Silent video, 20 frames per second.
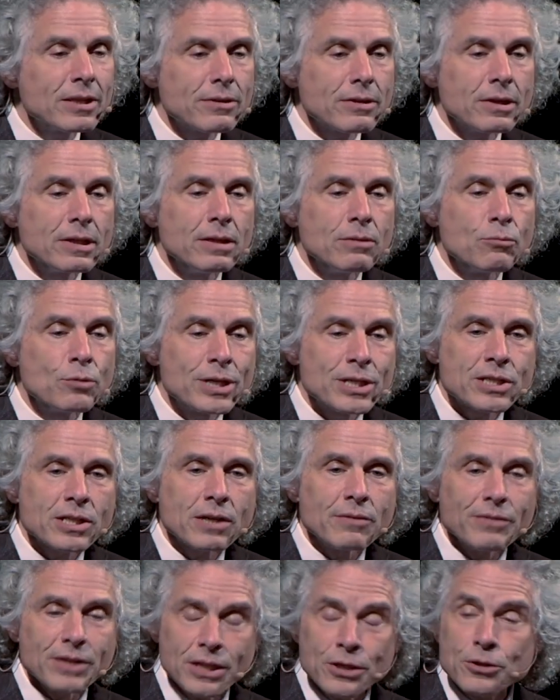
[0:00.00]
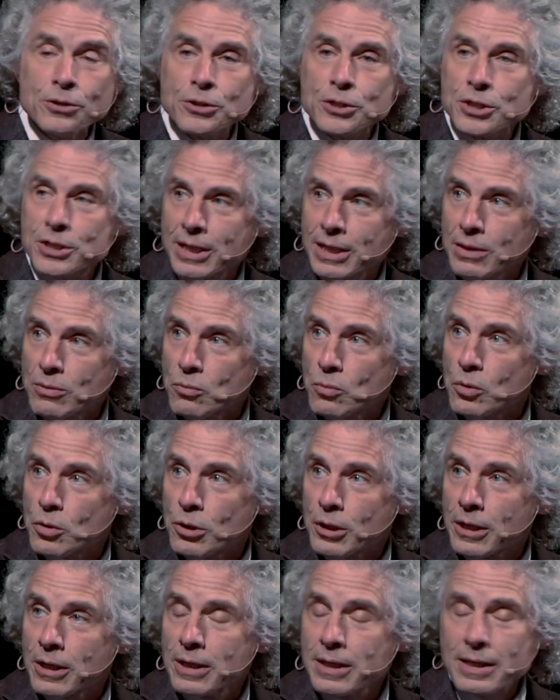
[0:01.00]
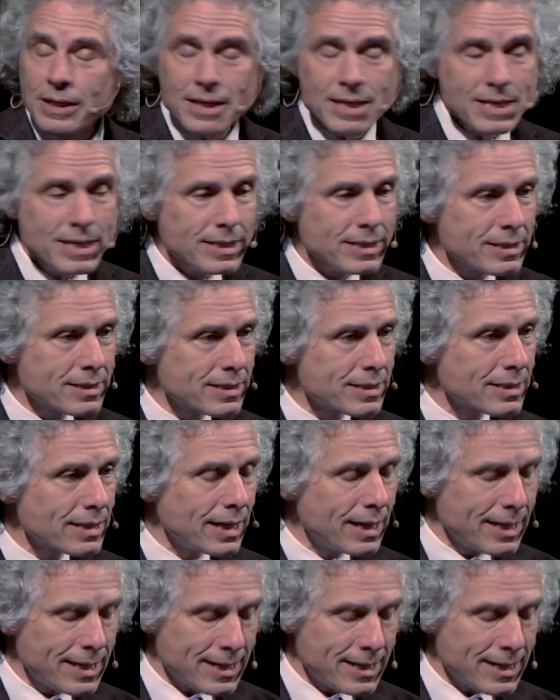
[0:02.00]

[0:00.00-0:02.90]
that the risk of interstate war is